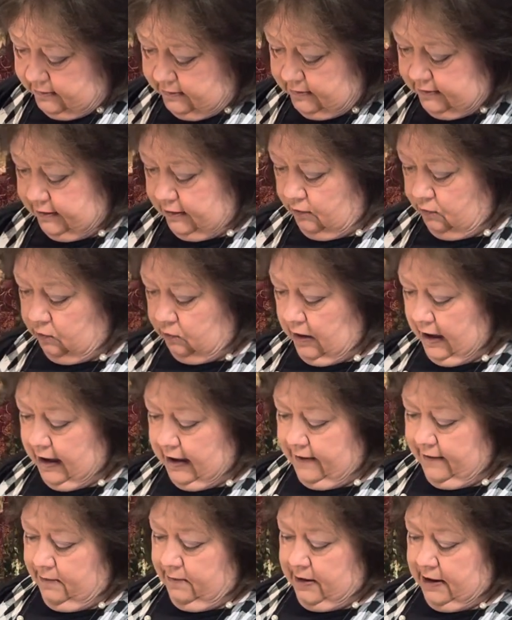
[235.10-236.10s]
So right
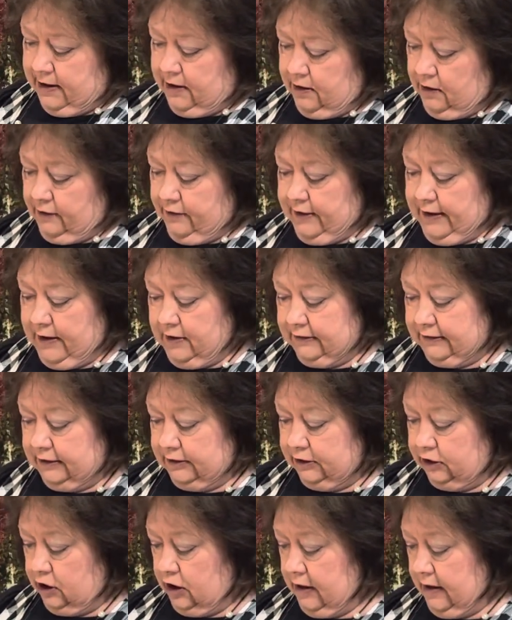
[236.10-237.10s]
in the middle there at the
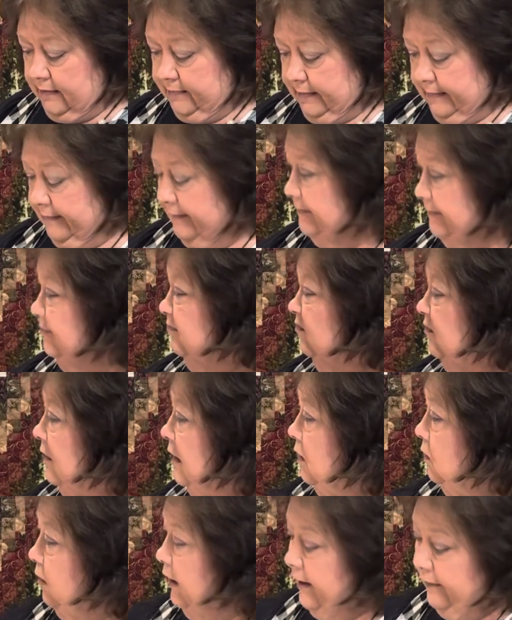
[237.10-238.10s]
top.
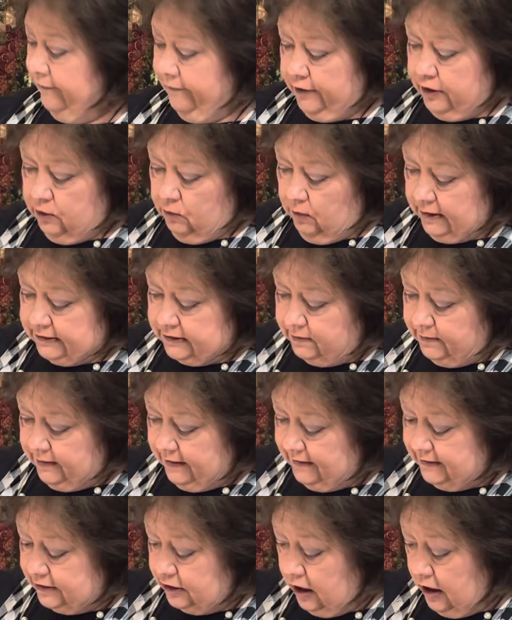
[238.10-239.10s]
Whatever you want to be
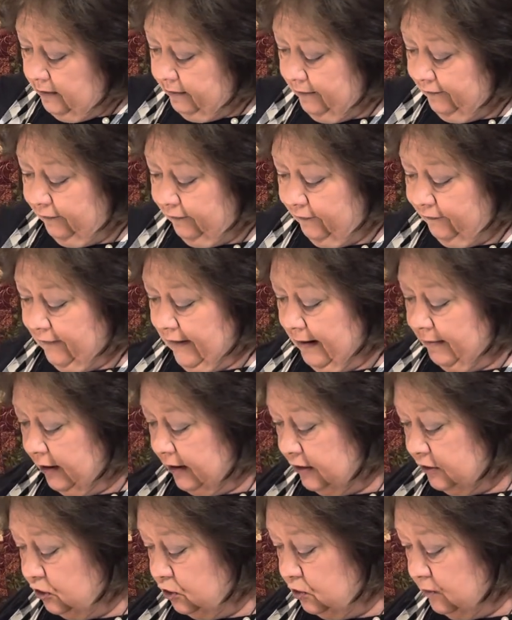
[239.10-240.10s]
the top, if your fabric
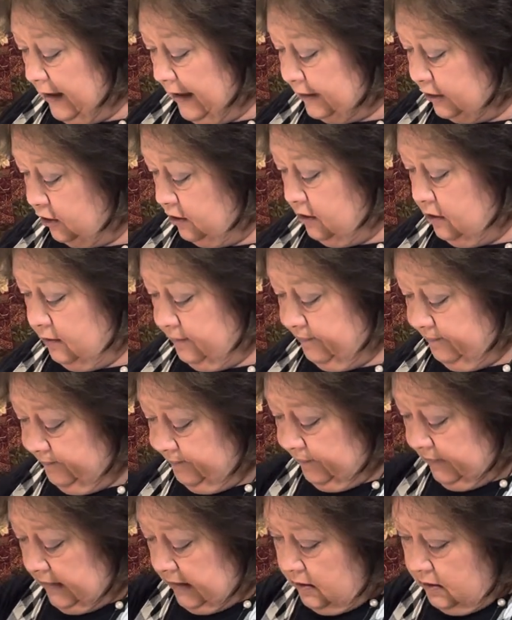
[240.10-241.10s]
is directional.
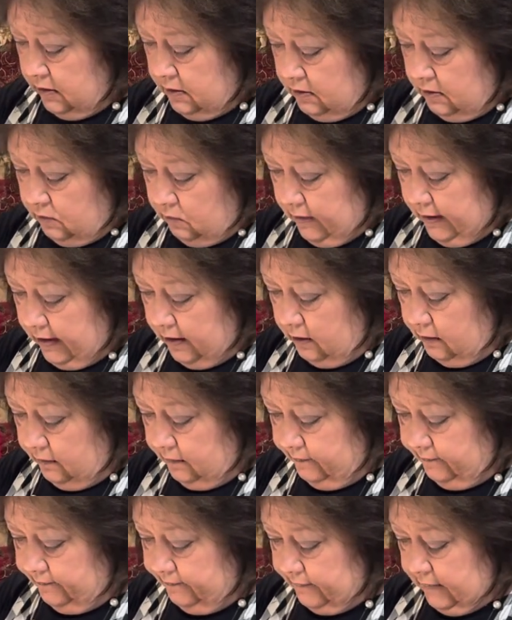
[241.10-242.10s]
Well,
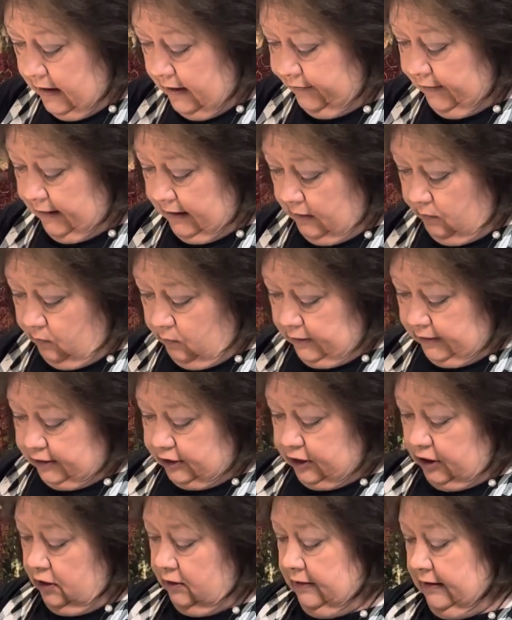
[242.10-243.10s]
I think I want to turn